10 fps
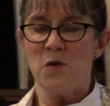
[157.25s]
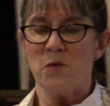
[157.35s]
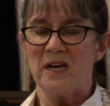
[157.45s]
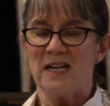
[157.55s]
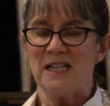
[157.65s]

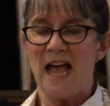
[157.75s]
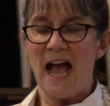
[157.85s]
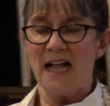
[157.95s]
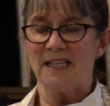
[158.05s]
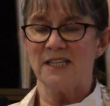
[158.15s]
Will
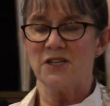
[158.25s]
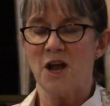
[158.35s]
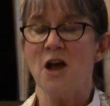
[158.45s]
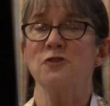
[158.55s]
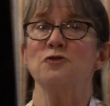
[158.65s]
Allen
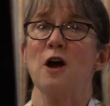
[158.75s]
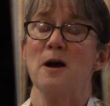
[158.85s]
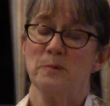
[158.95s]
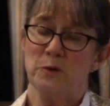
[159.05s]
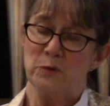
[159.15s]

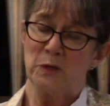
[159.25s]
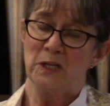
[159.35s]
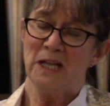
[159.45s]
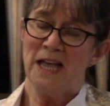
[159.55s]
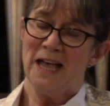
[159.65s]
Dromgoole,